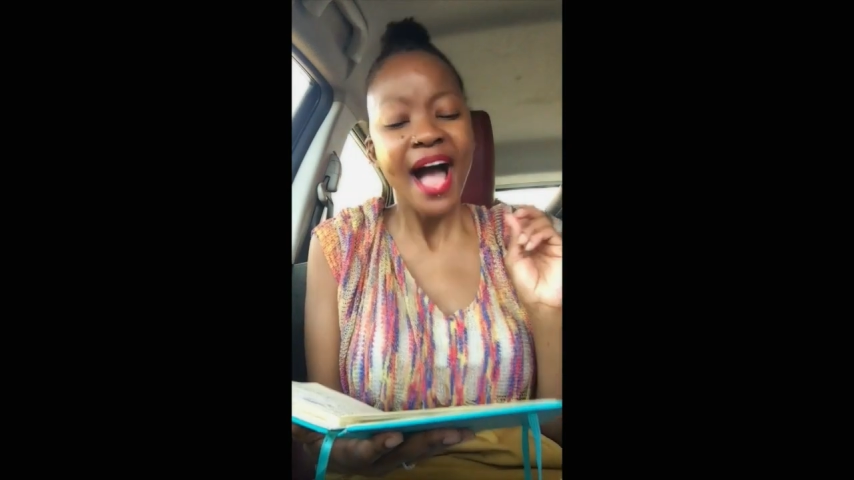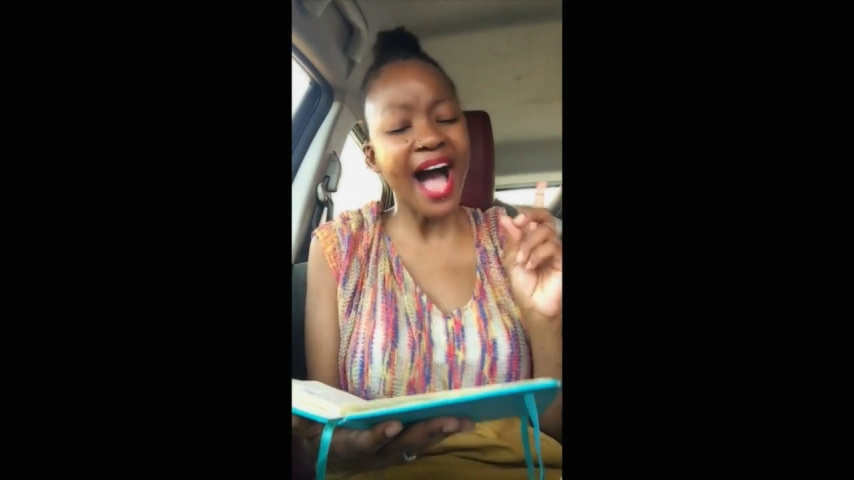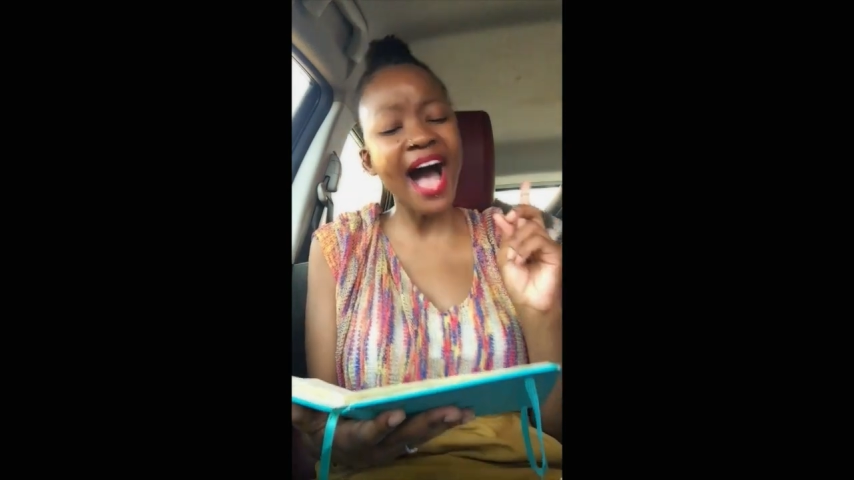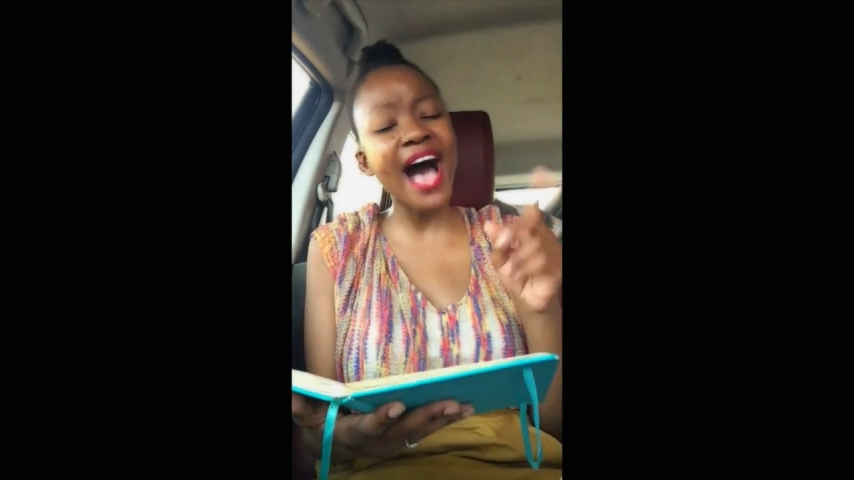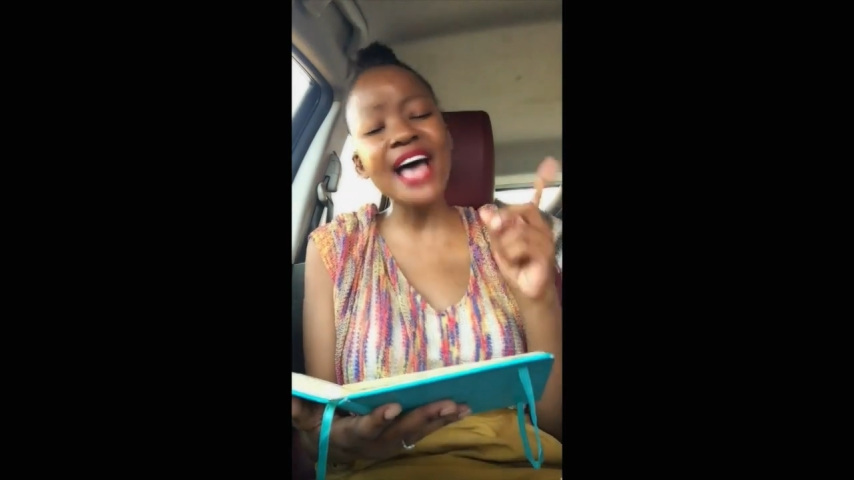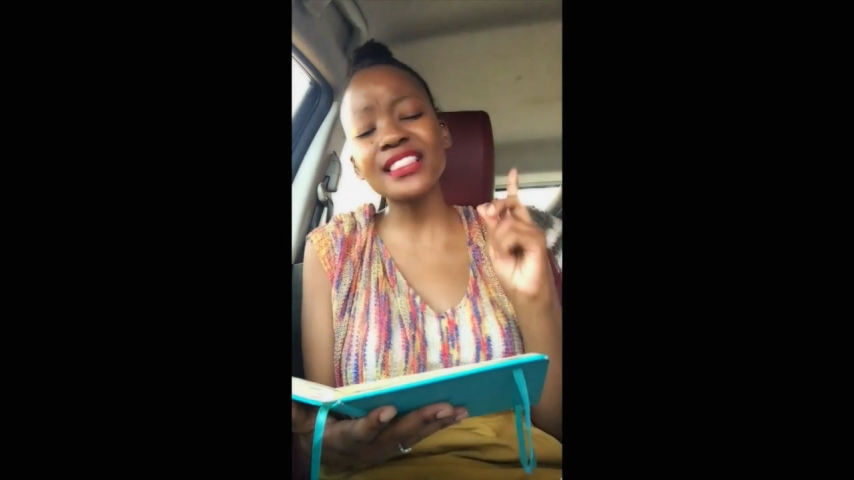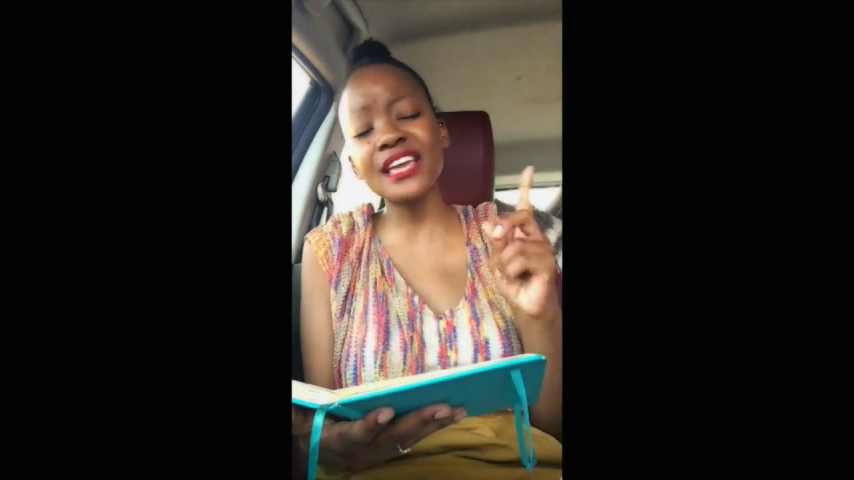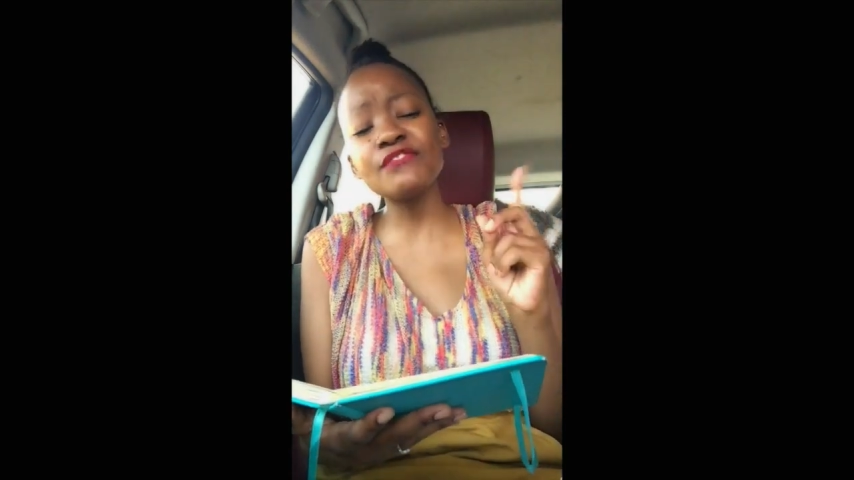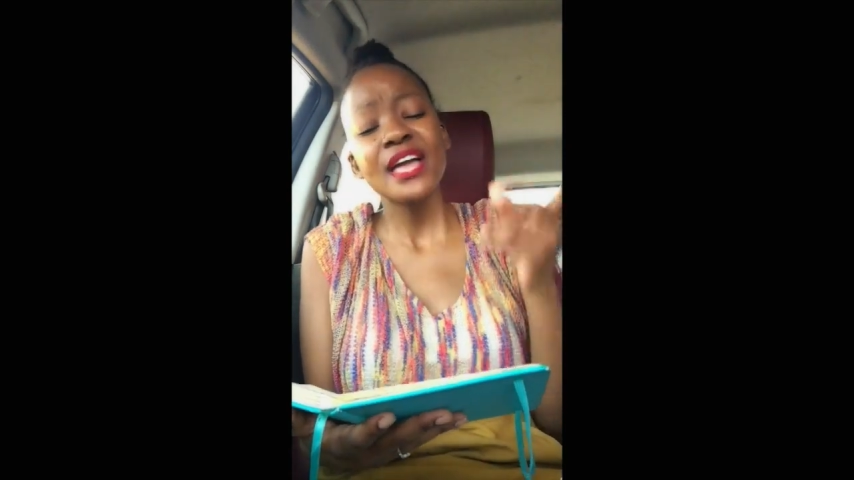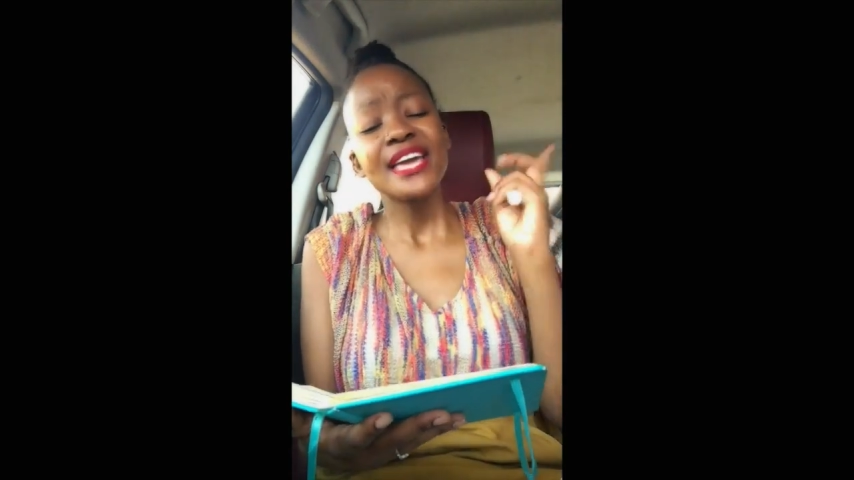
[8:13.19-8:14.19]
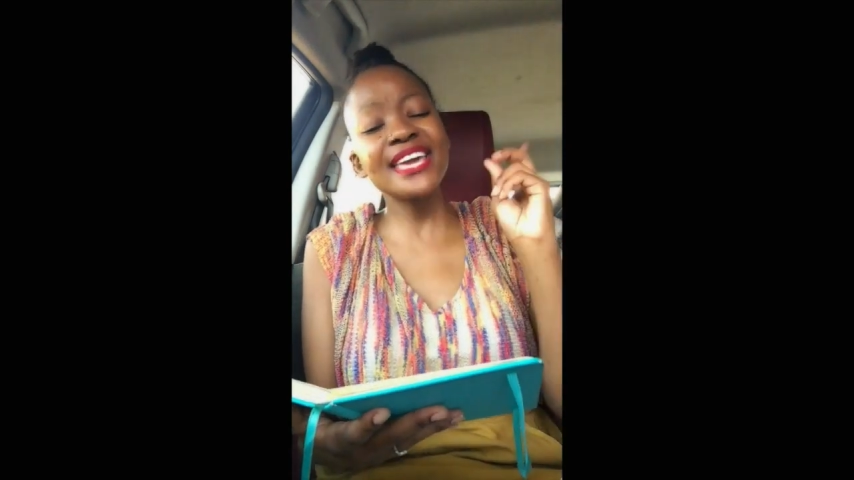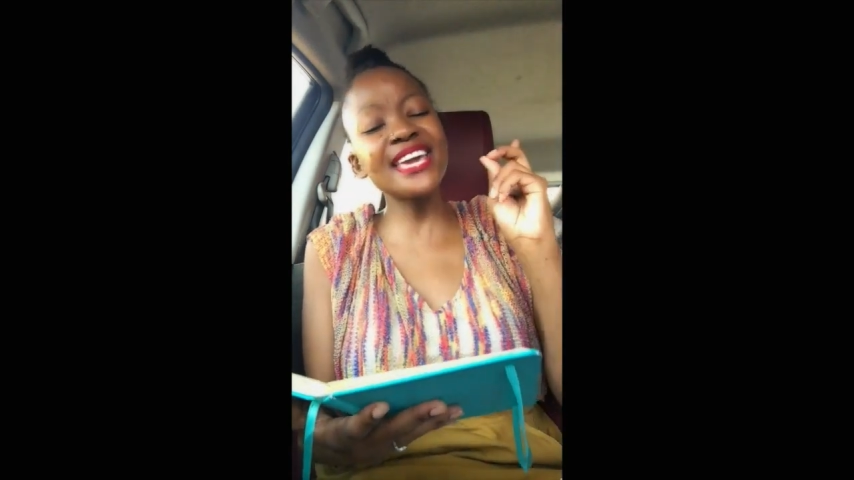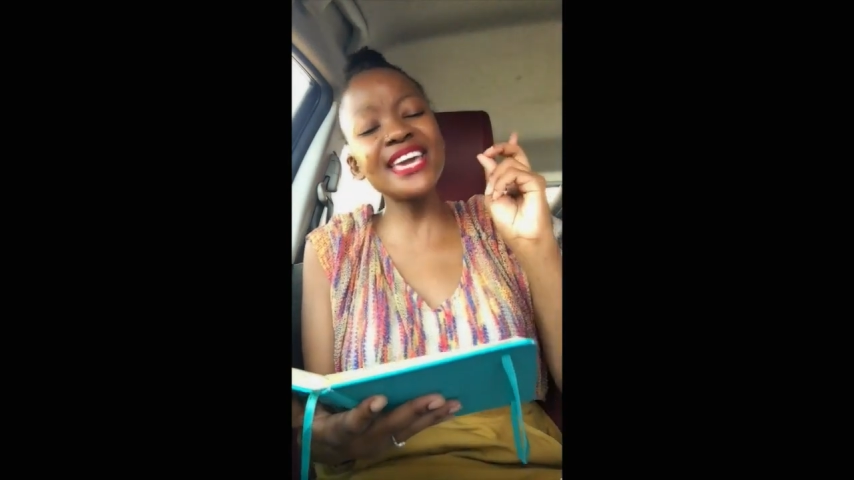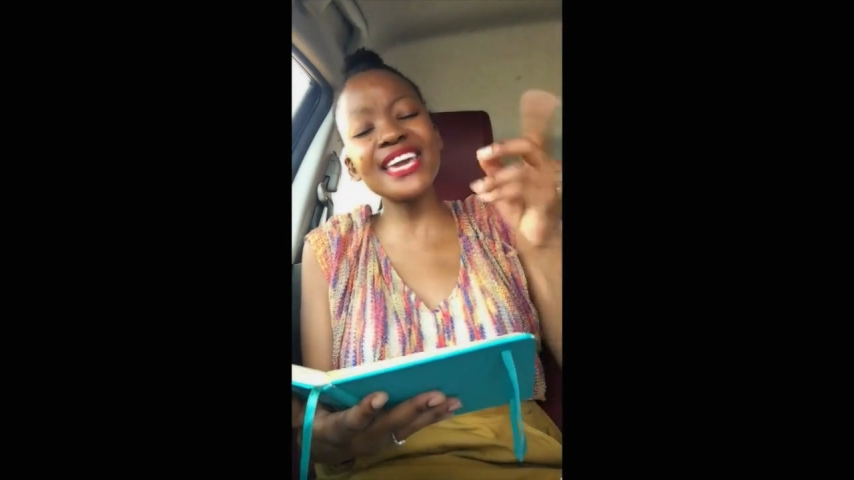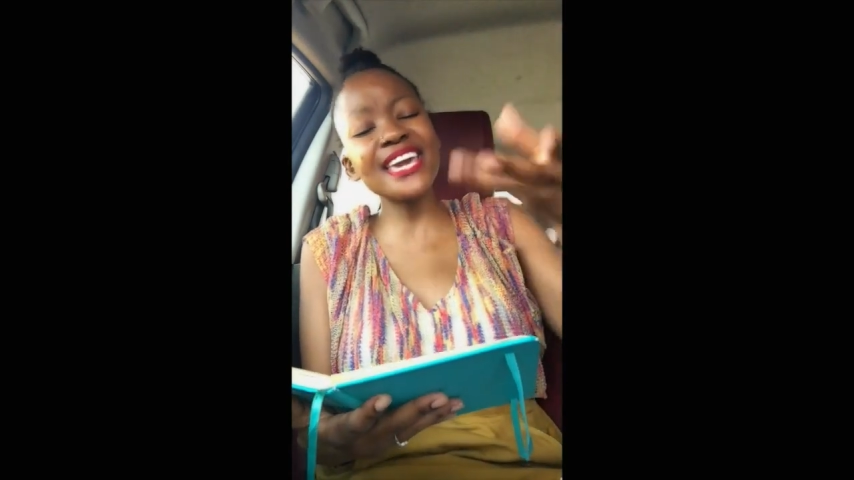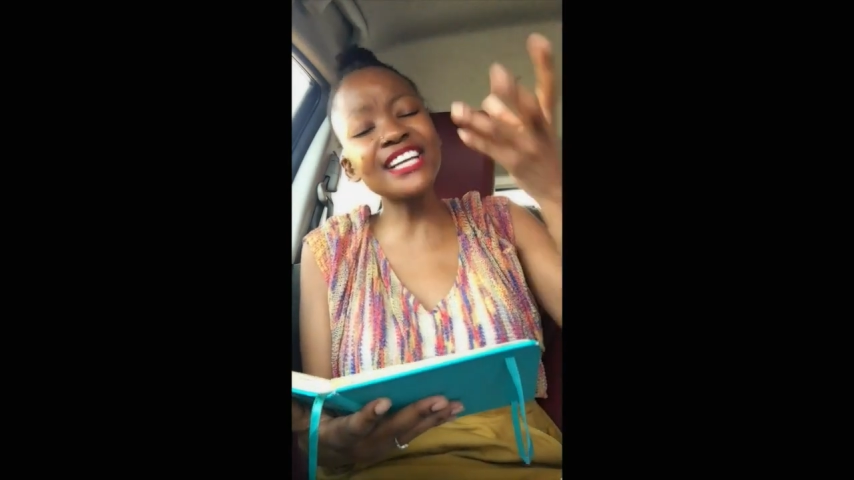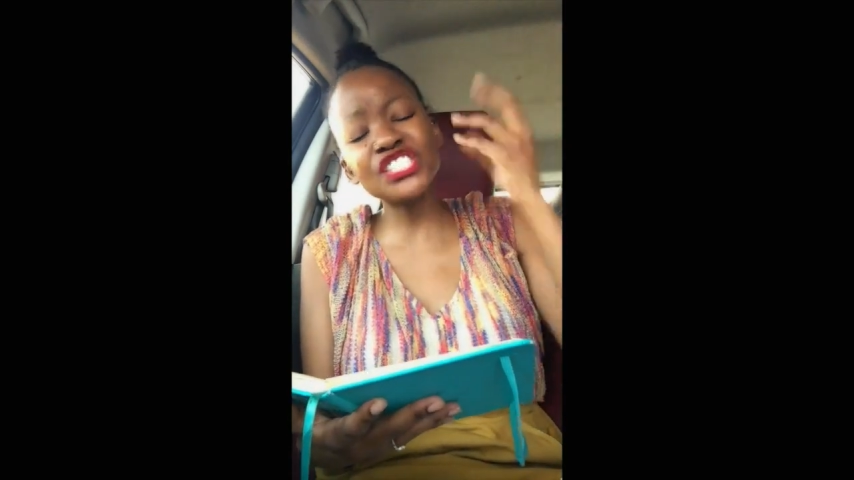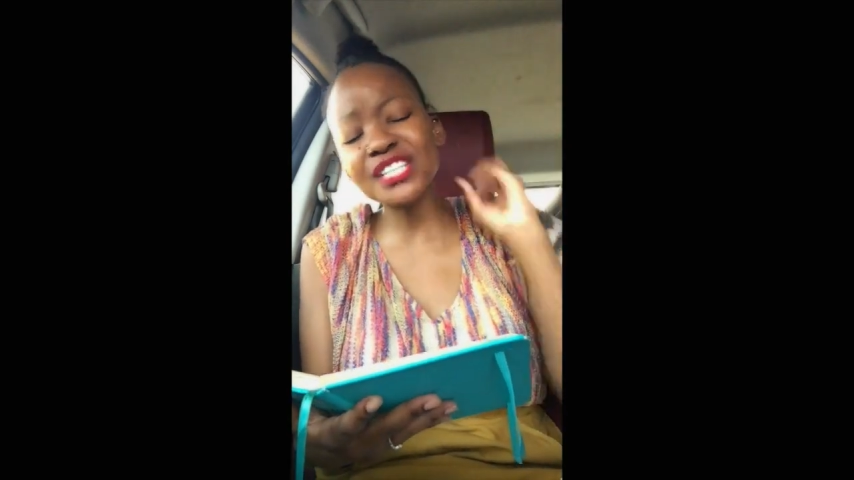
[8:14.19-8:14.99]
I live each